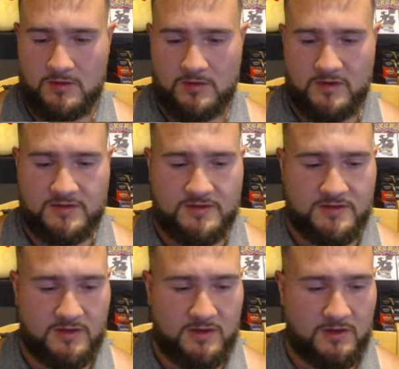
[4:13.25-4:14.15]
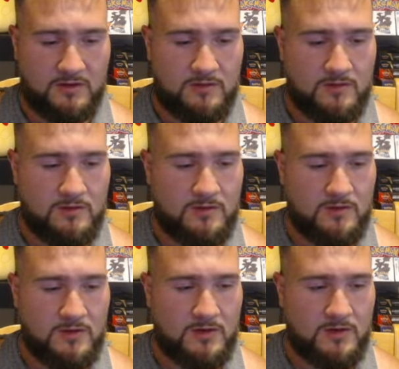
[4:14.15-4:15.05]
Let's see.
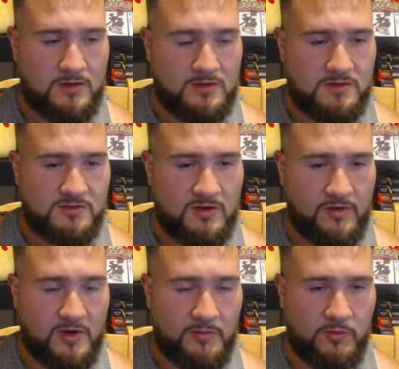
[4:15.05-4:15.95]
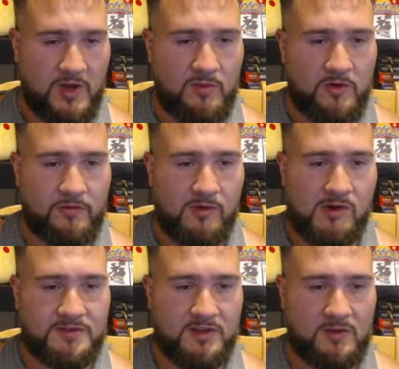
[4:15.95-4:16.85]
So we have a couple rainbow
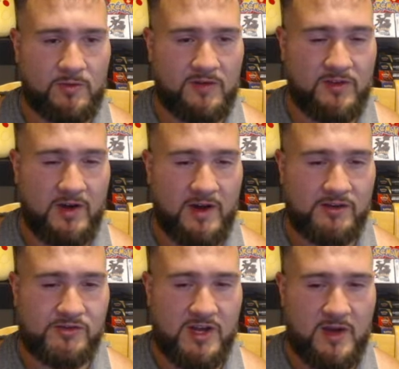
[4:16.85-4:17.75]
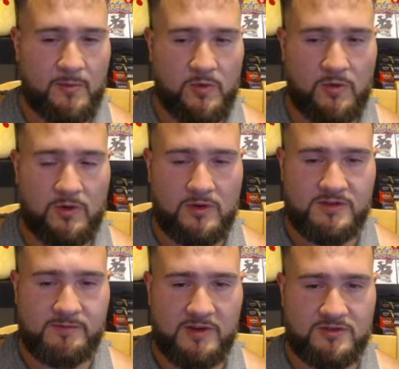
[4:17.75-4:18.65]
foils again. We have the Hydrapple
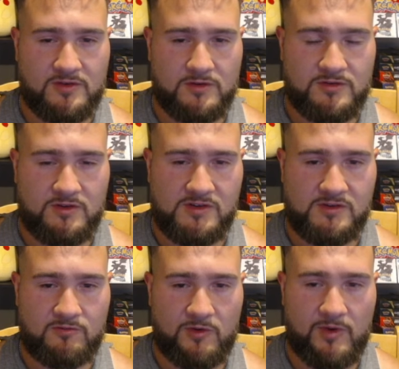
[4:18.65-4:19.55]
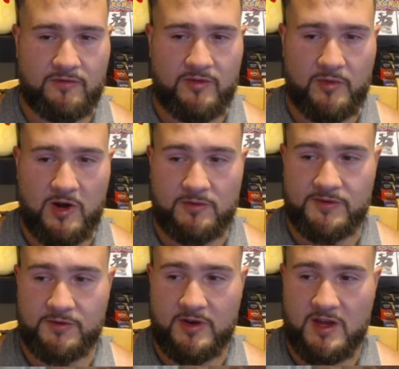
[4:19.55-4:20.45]
Special Illustration Rare. We have the
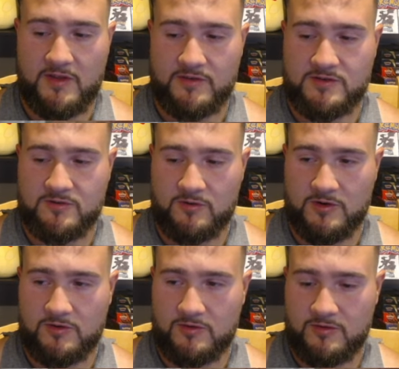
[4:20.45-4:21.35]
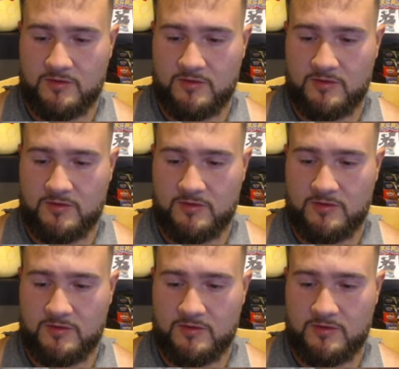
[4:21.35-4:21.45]
Bulbasaur and the Squirtle.